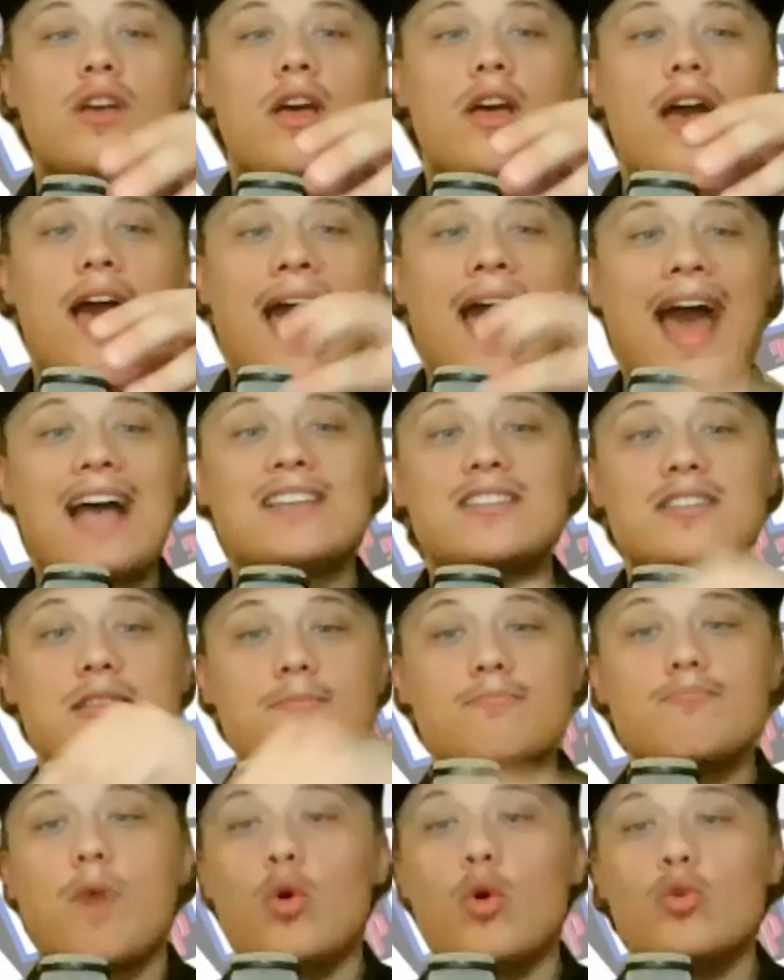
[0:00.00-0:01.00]
has the
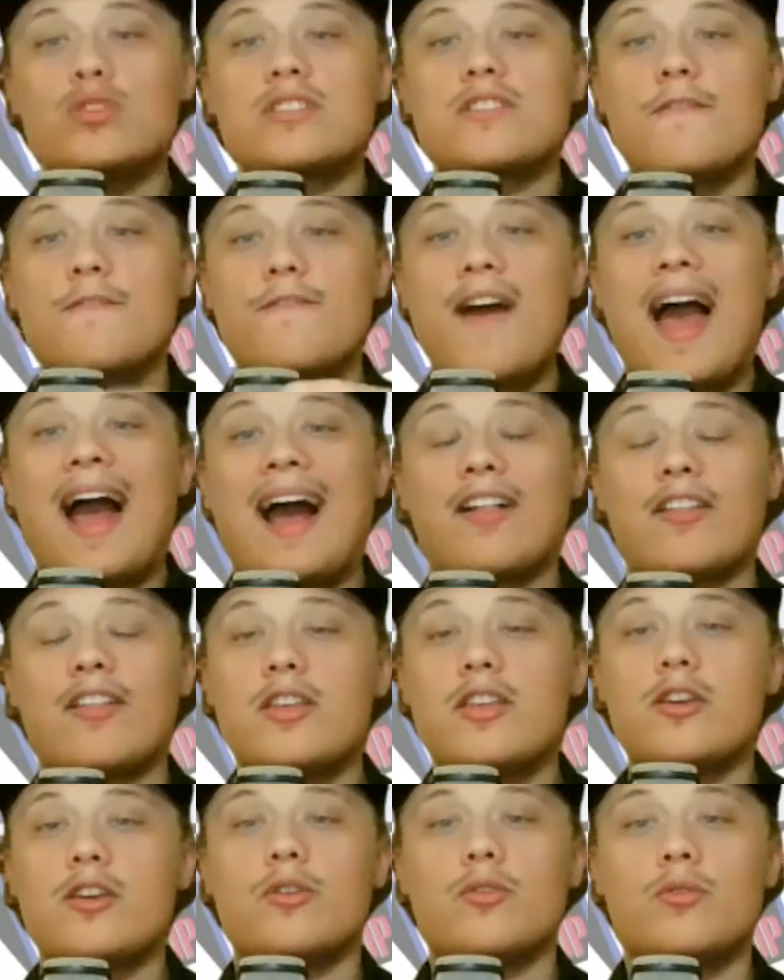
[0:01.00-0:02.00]
most
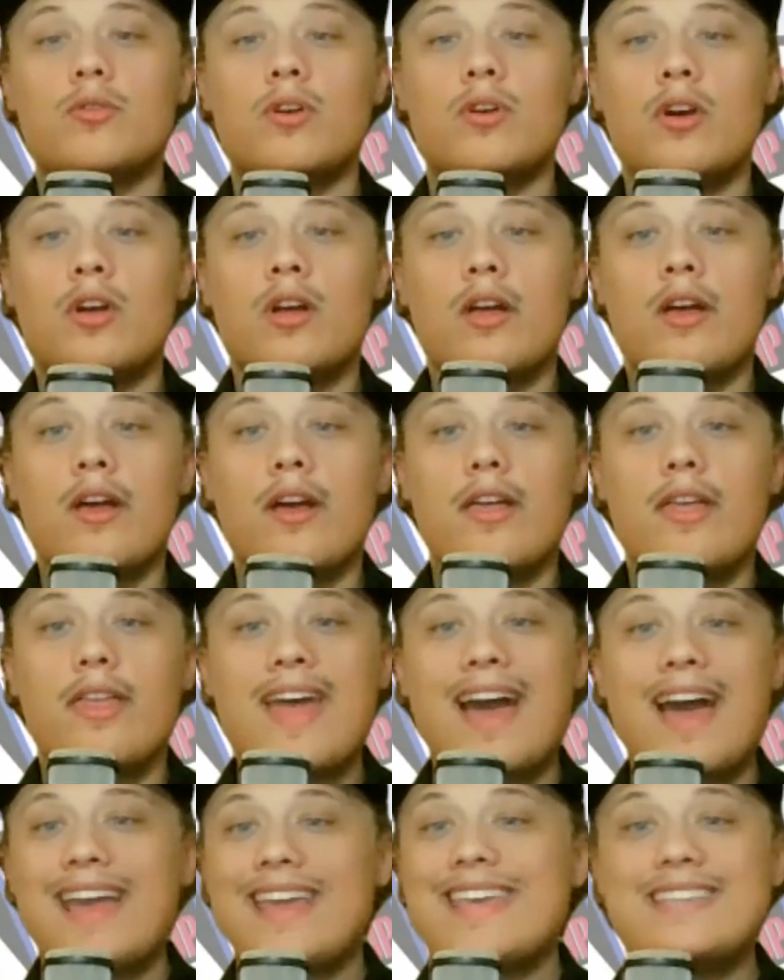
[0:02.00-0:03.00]
value
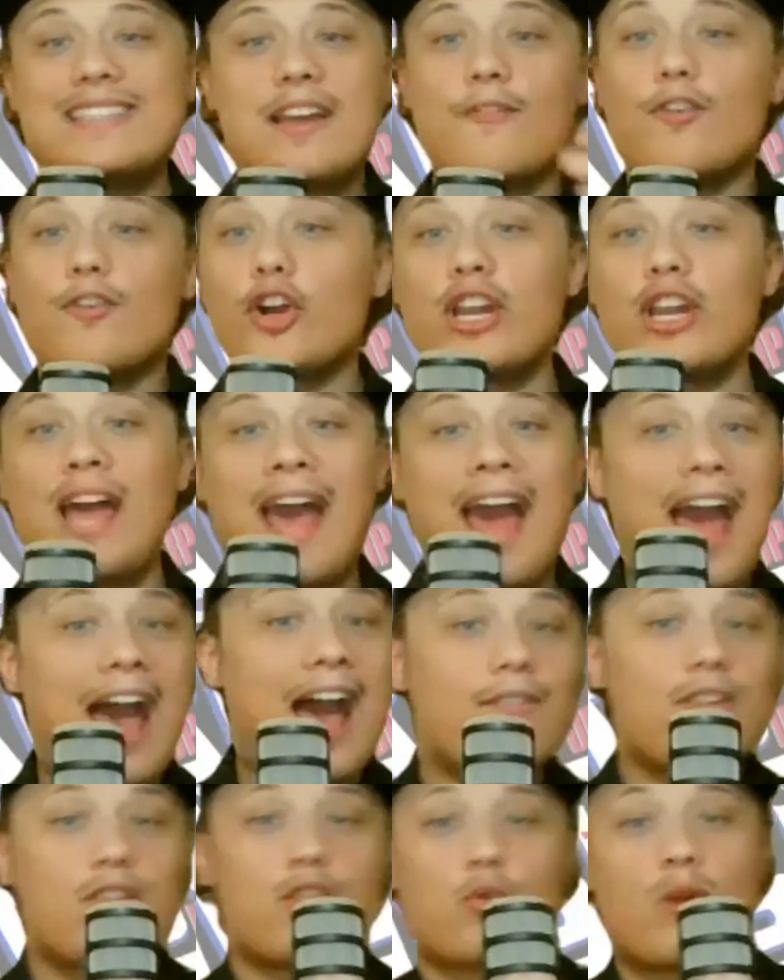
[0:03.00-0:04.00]
that he's ever going to
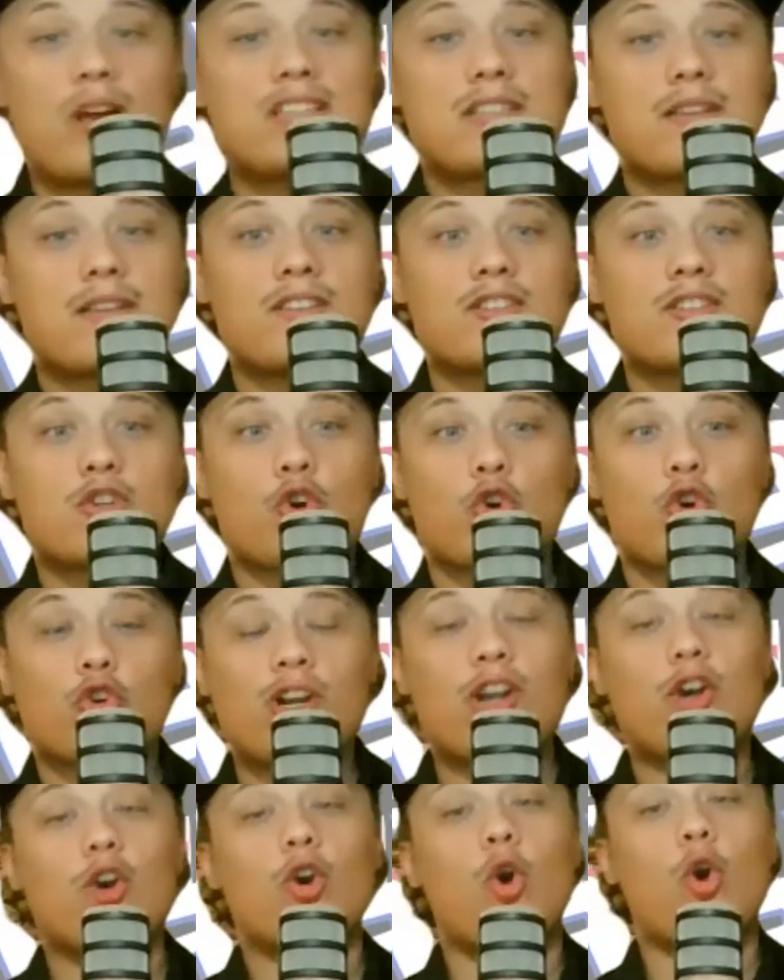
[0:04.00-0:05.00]
have in the rest of his
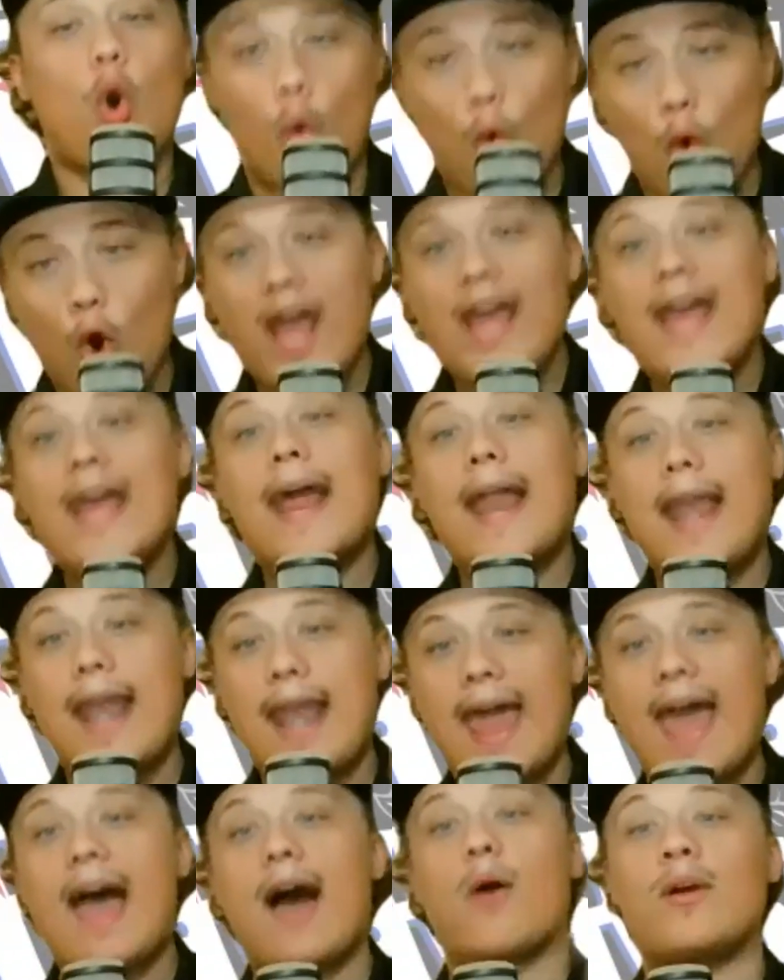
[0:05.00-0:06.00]
career right
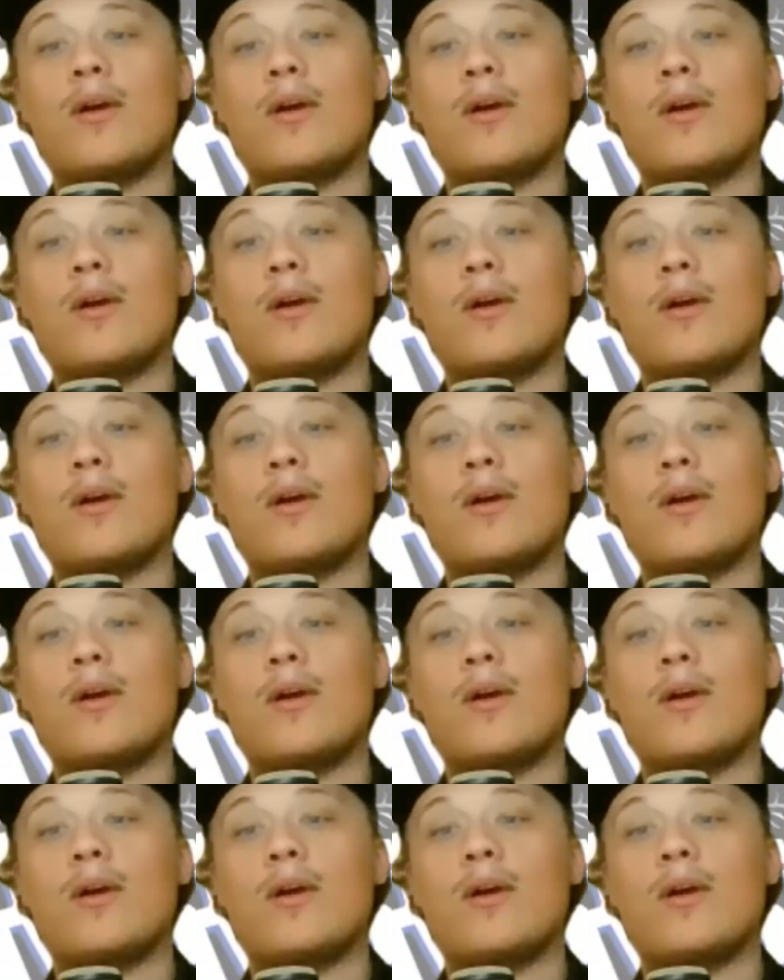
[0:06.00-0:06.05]
now.